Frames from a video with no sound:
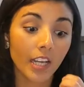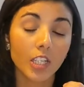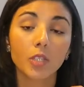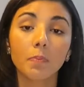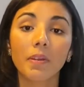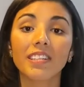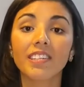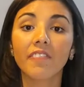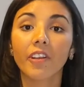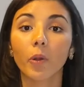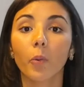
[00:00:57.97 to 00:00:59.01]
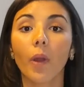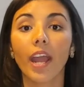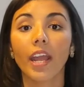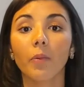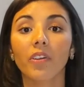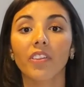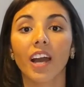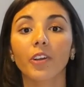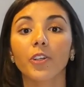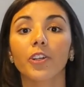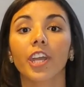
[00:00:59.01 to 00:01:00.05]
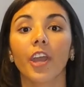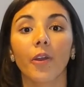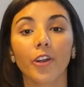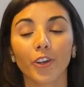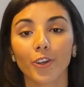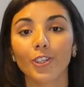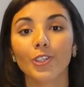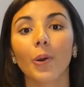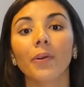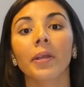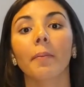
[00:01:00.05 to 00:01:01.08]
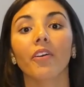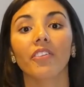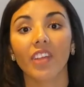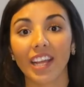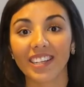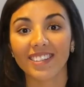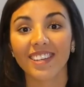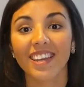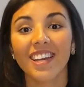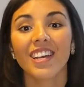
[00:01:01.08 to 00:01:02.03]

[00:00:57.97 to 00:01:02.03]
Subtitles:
specific way with how your character is going about things.